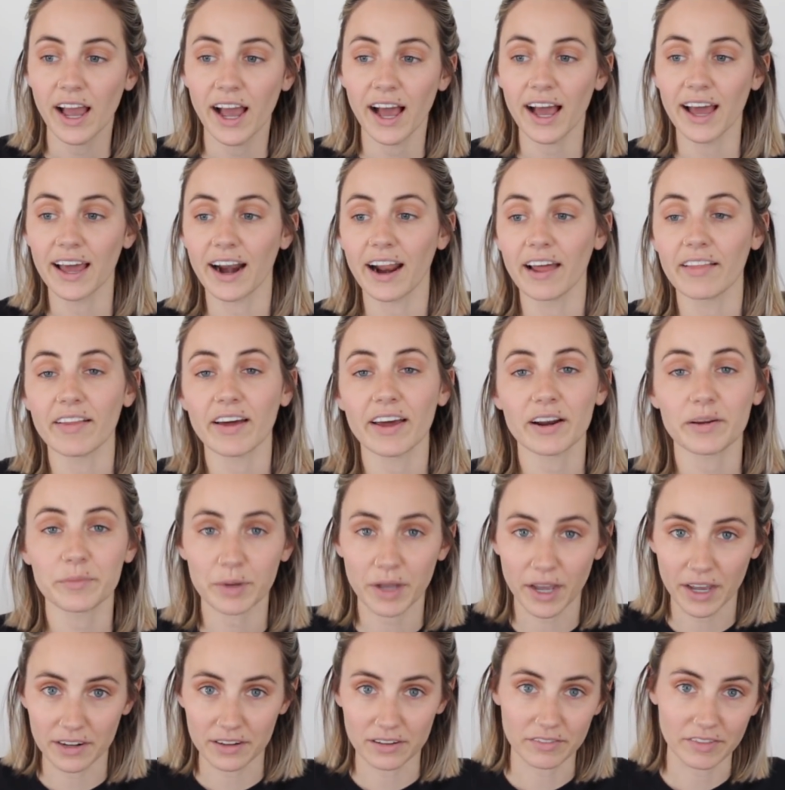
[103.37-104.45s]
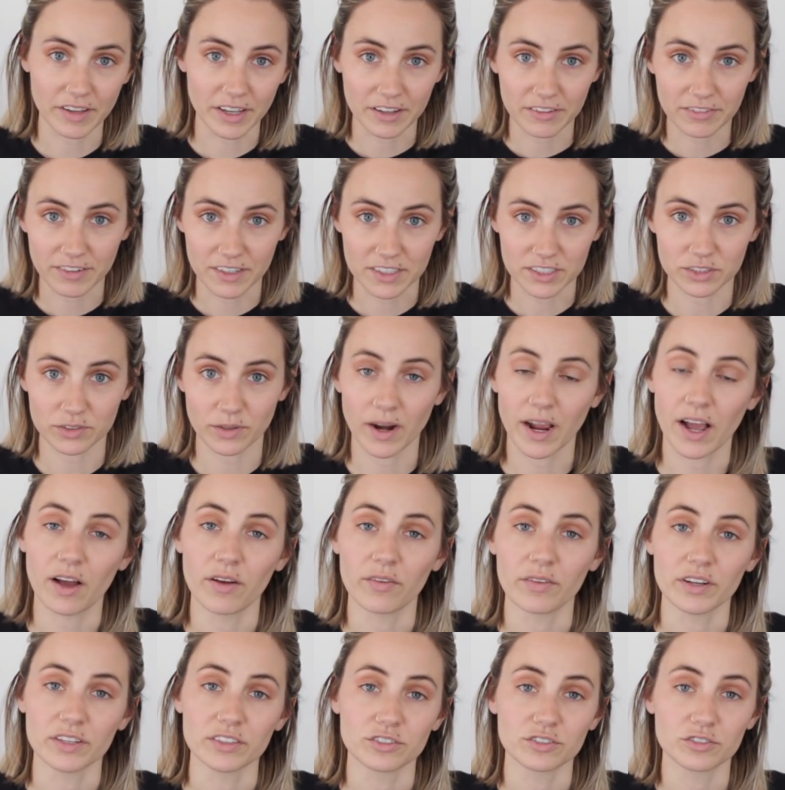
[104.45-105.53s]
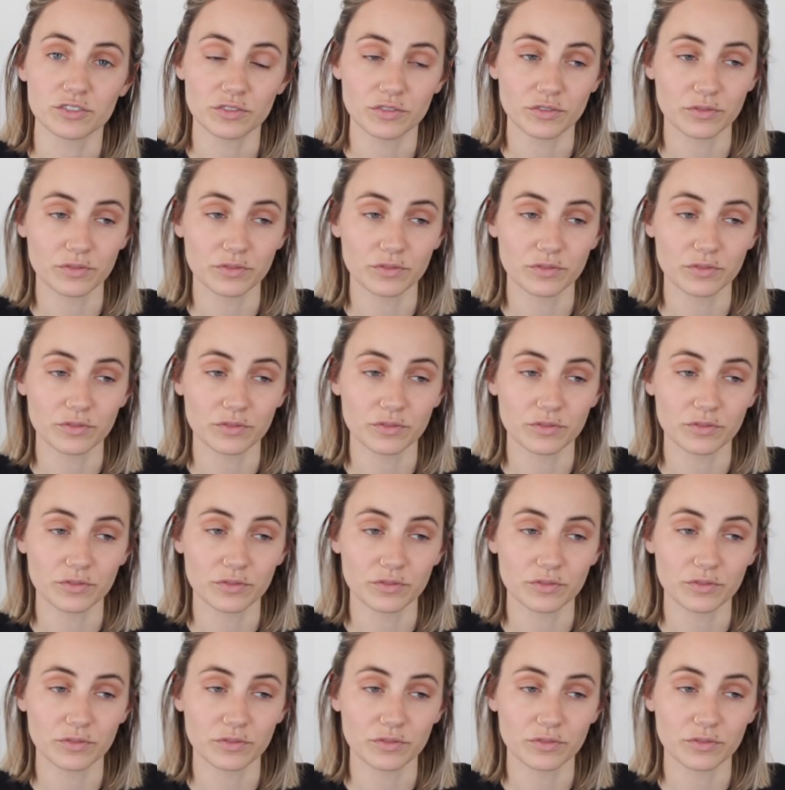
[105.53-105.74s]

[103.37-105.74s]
And I let him kind of fuss around and